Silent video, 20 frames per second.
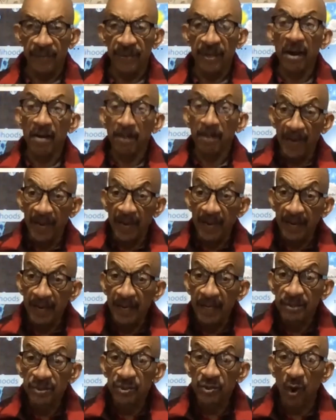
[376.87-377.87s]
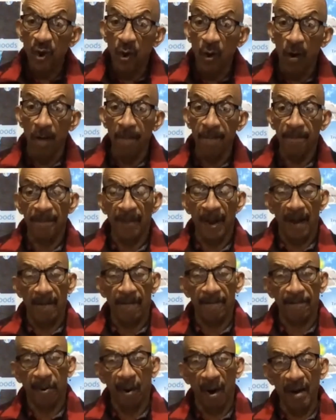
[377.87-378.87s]
They're being absorbed by
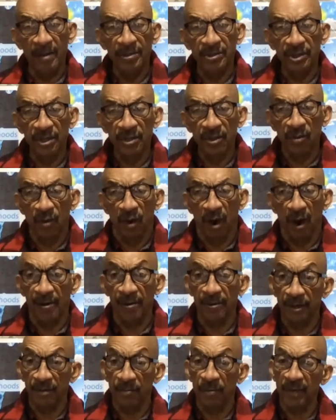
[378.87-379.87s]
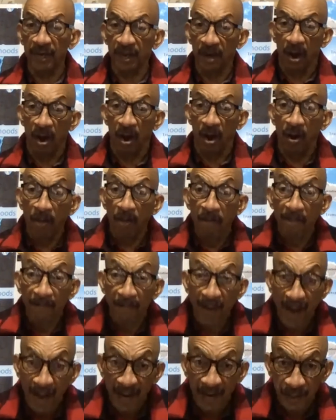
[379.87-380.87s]
parts of the water that we call
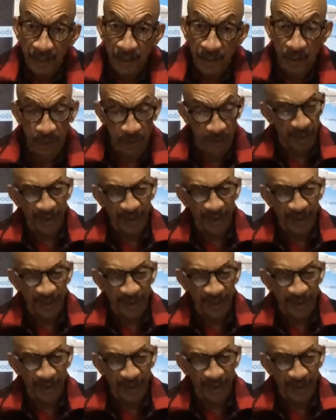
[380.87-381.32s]
molecules,